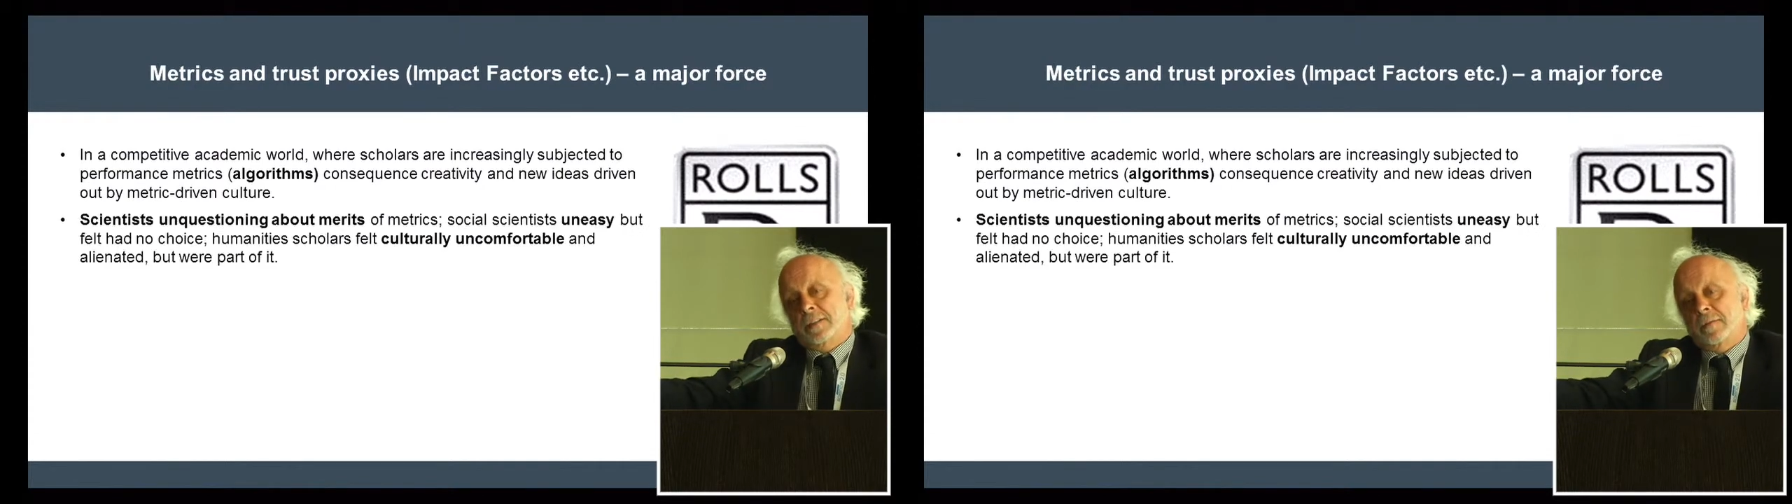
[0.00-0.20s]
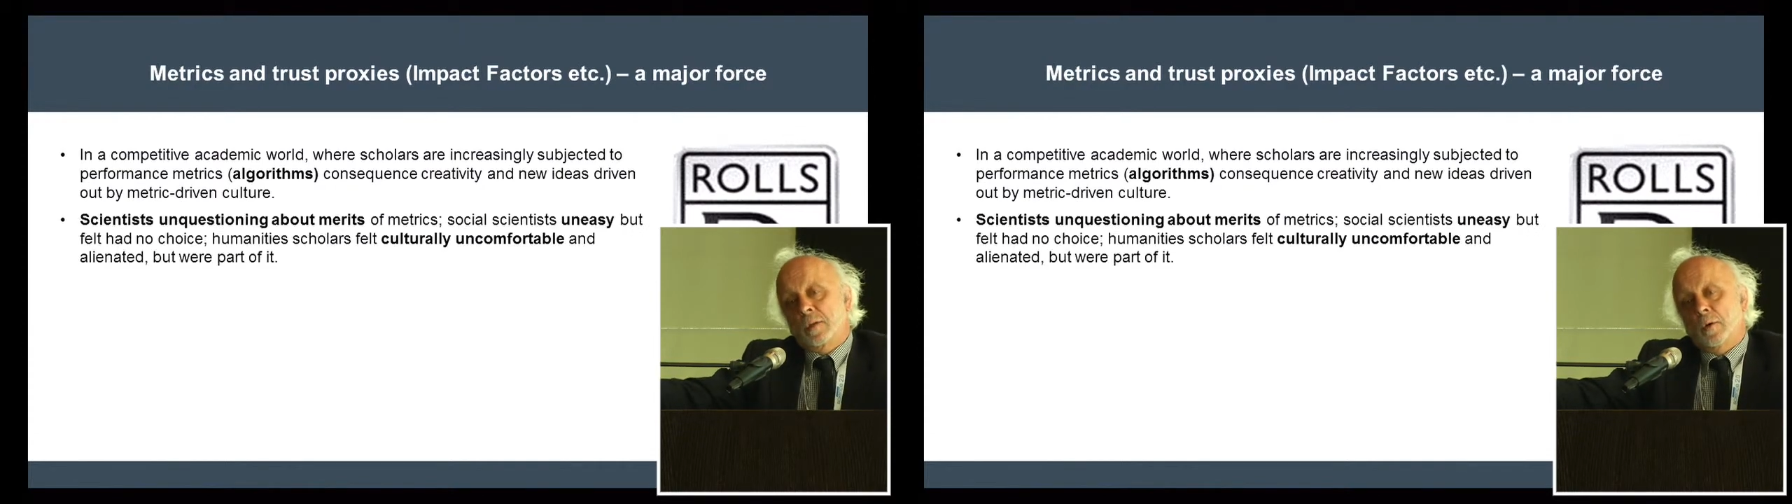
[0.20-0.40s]

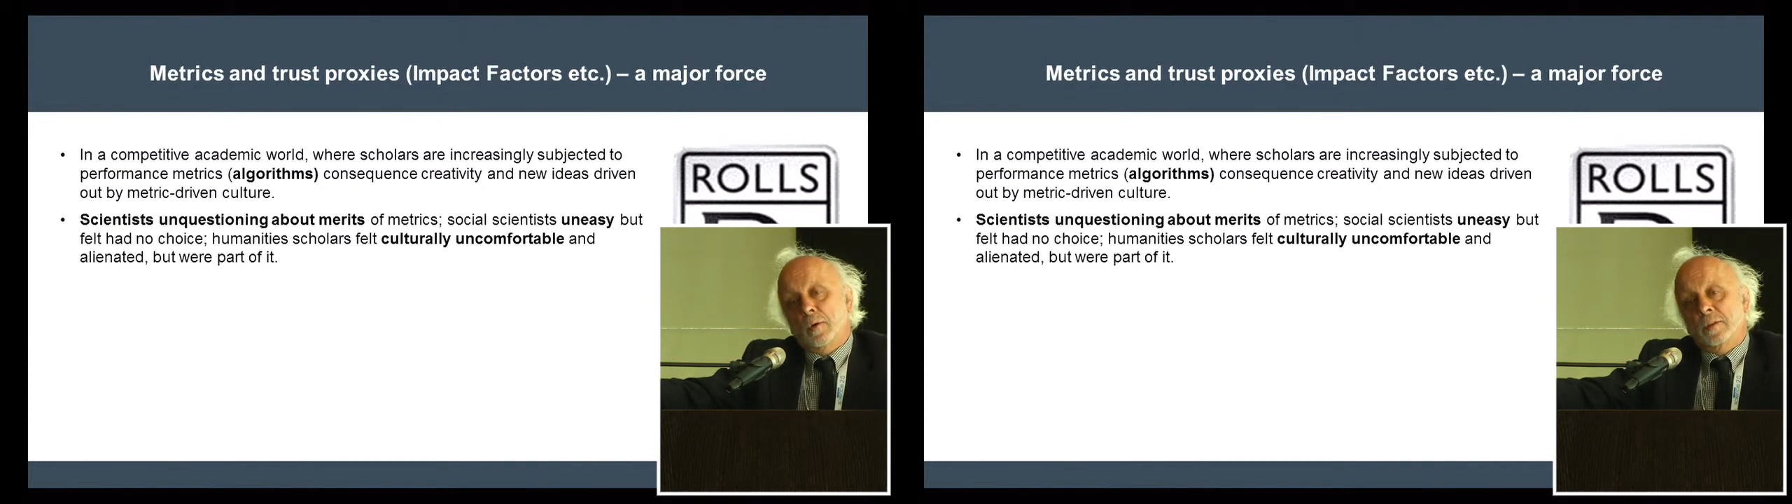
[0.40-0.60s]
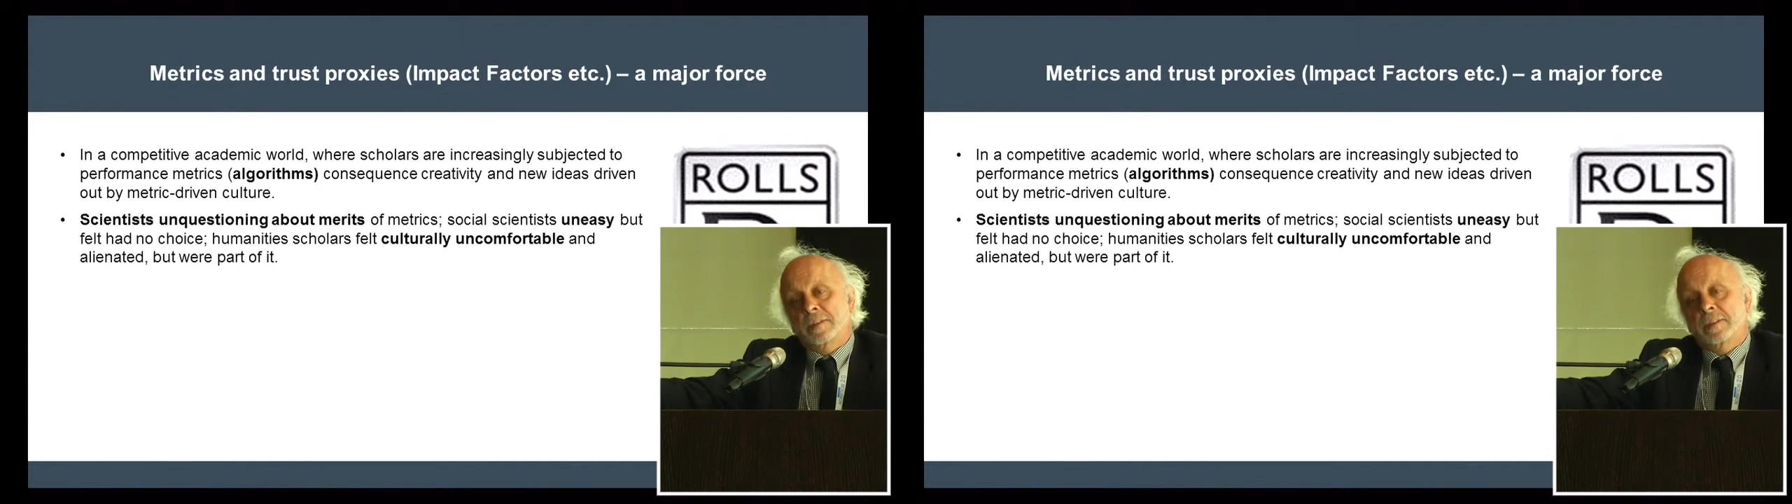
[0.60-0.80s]
of
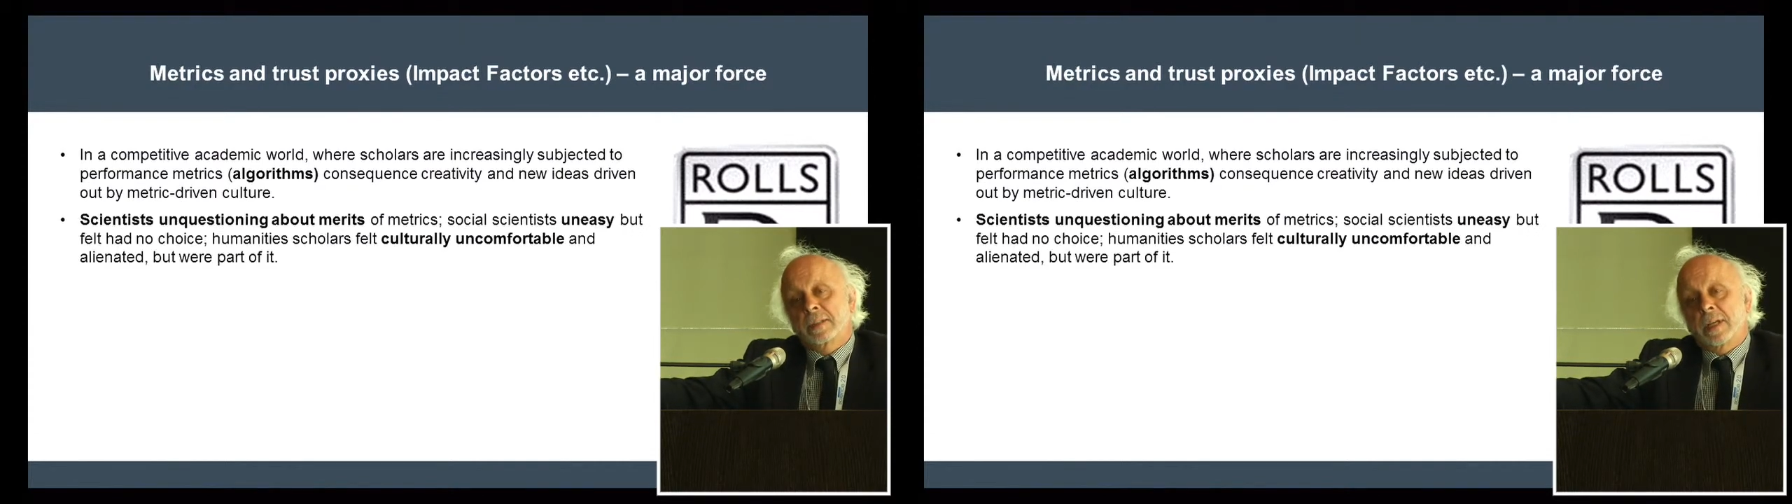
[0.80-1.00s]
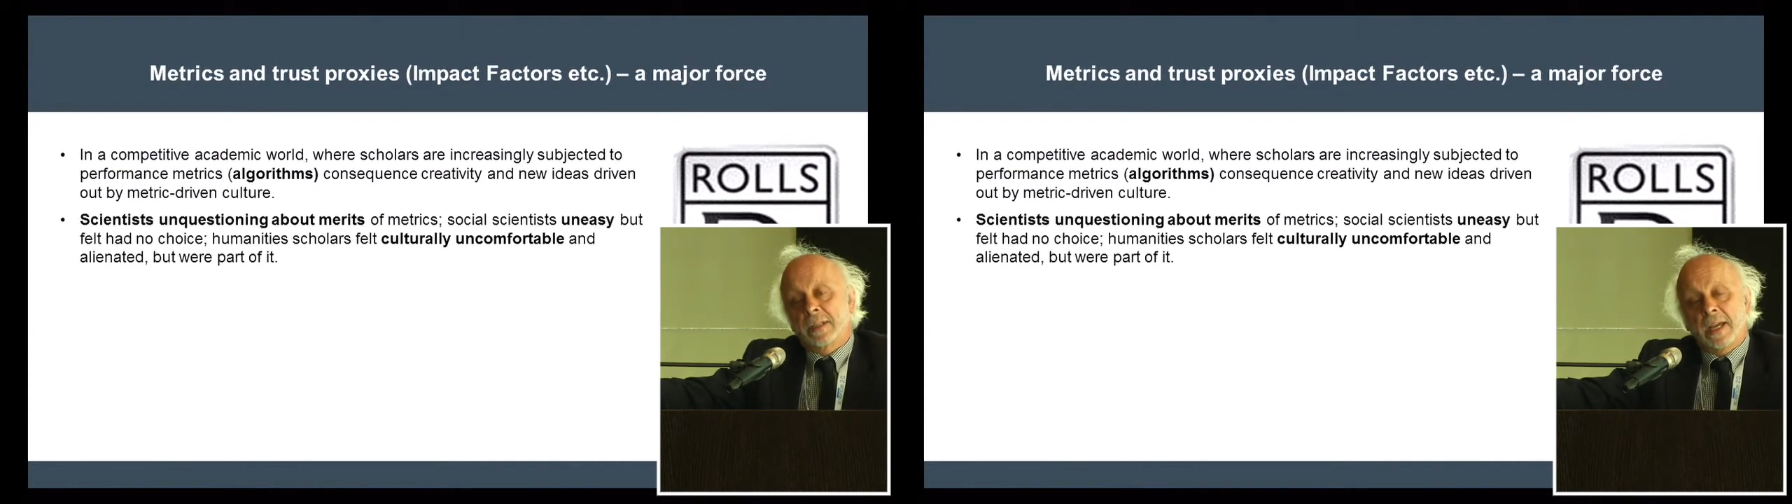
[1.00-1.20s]
course, and